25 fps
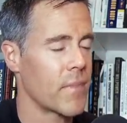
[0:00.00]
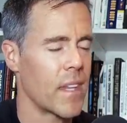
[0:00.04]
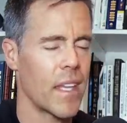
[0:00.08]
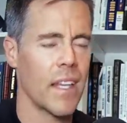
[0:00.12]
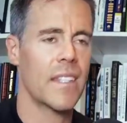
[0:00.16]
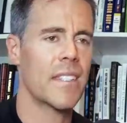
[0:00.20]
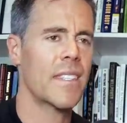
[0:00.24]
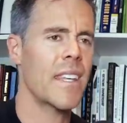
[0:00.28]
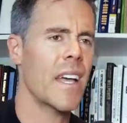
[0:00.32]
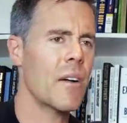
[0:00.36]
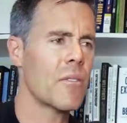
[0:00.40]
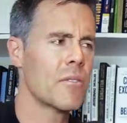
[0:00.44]

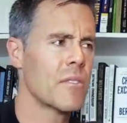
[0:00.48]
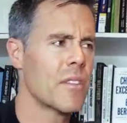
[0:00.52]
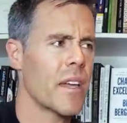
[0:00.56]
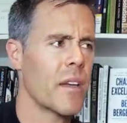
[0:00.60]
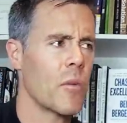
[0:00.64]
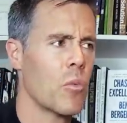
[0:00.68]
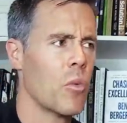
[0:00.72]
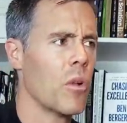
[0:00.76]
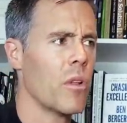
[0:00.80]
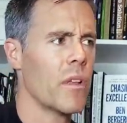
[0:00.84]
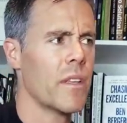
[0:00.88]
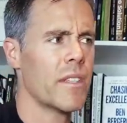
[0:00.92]
It sounds
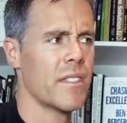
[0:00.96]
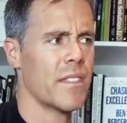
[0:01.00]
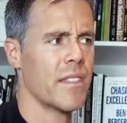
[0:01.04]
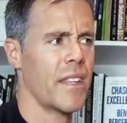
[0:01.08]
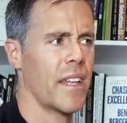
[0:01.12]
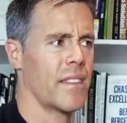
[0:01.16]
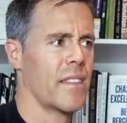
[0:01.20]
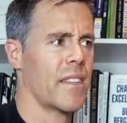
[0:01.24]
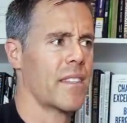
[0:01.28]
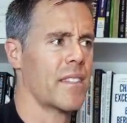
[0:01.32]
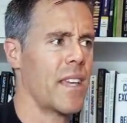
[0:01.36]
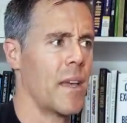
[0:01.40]
like, well, isn't
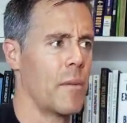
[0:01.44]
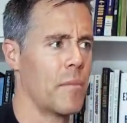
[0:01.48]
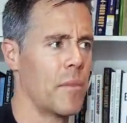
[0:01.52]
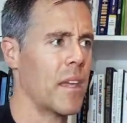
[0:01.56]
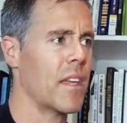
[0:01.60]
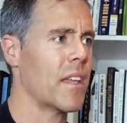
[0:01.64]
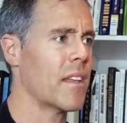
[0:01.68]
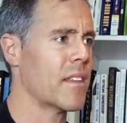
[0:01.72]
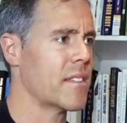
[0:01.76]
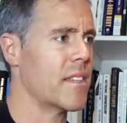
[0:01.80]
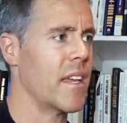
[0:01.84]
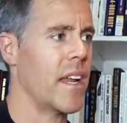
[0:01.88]
that the same
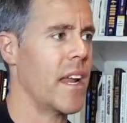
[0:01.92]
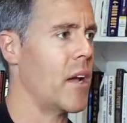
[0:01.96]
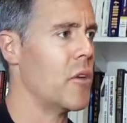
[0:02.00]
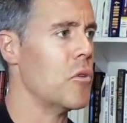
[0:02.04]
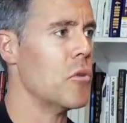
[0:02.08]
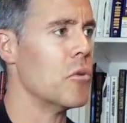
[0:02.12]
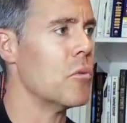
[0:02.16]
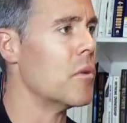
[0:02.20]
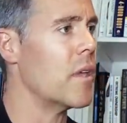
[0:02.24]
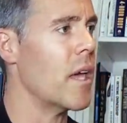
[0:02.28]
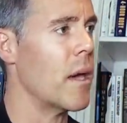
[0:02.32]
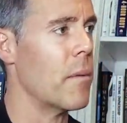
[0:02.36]
thing? Is that how
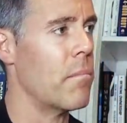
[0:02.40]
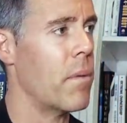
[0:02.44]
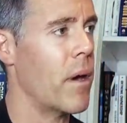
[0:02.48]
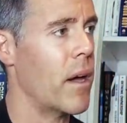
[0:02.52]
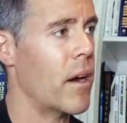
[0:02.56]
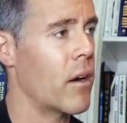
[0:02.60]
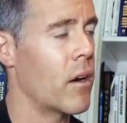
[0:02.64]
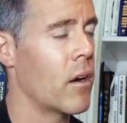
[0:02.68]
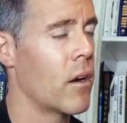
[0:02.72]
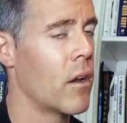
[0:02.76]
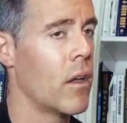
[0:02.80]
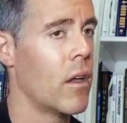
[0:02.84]
you get
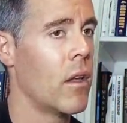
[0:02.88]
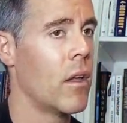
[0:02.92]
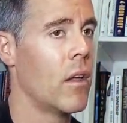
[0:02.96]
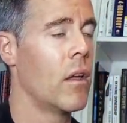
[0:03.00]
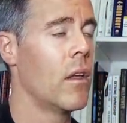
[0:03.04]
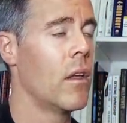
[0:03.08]
better?